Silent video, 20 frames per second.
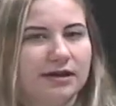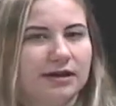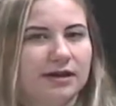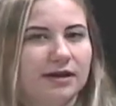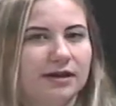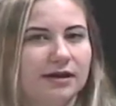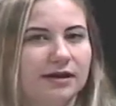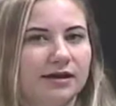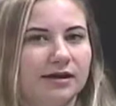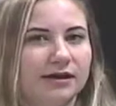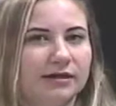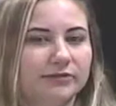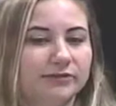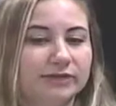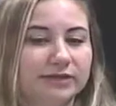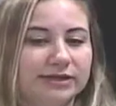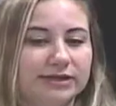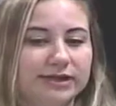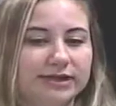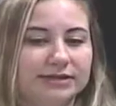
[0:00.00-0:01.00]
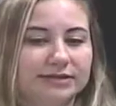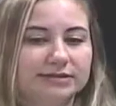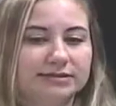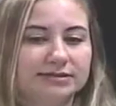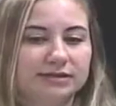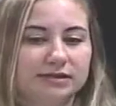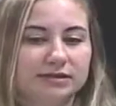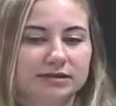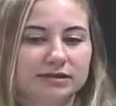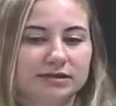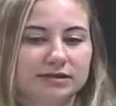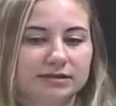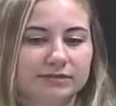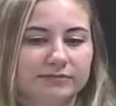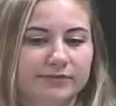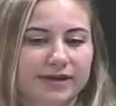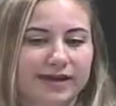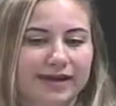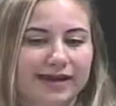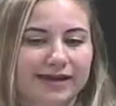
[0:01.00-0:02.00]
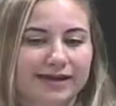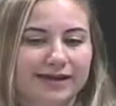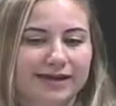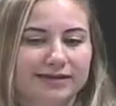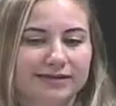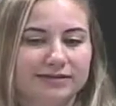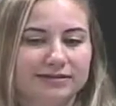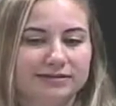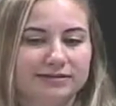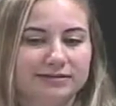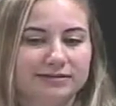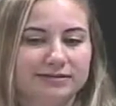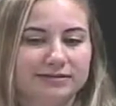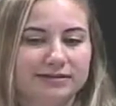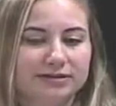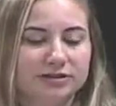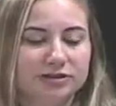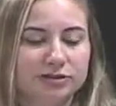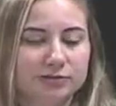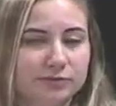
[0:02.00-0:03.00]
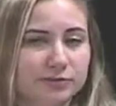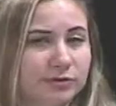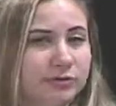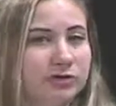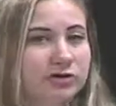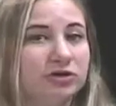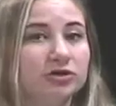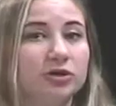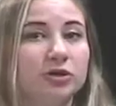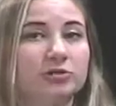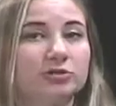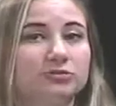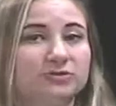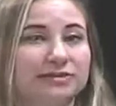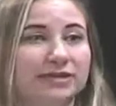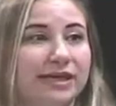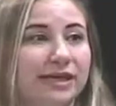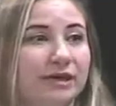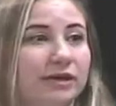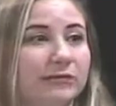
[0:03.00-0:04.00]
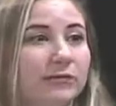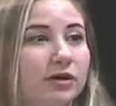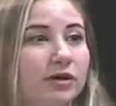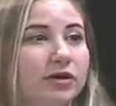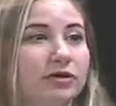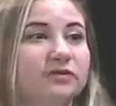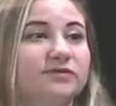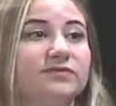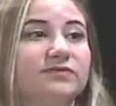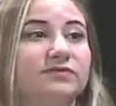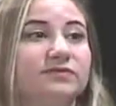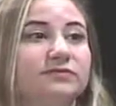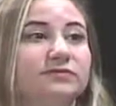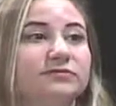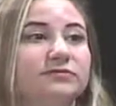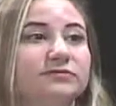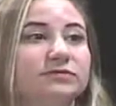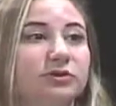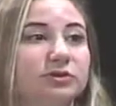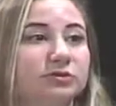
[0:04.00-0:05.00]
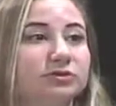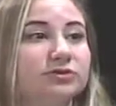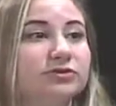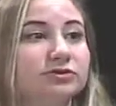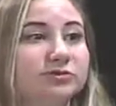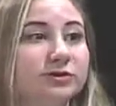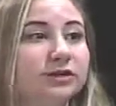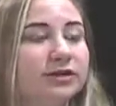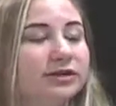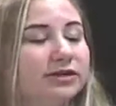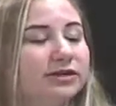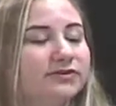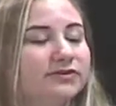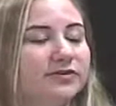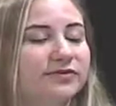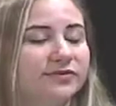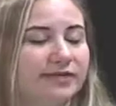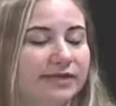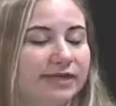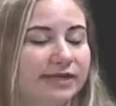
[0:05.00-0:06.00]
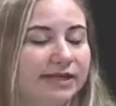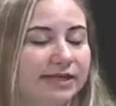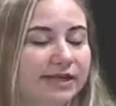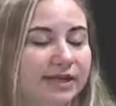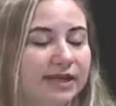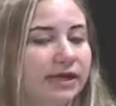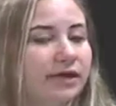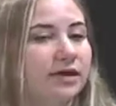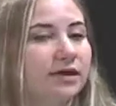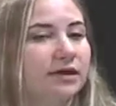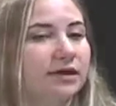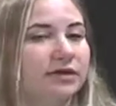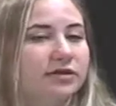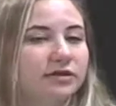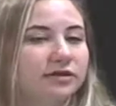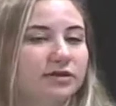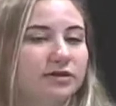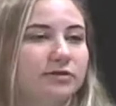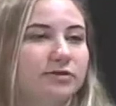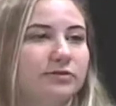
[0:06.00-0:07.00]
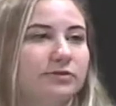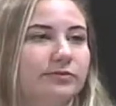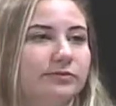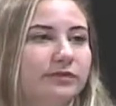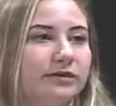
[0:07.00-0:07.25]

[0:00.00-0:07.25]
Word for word: uh, relays, um, and interpreters don't scam calls for don't screen calls for validity. So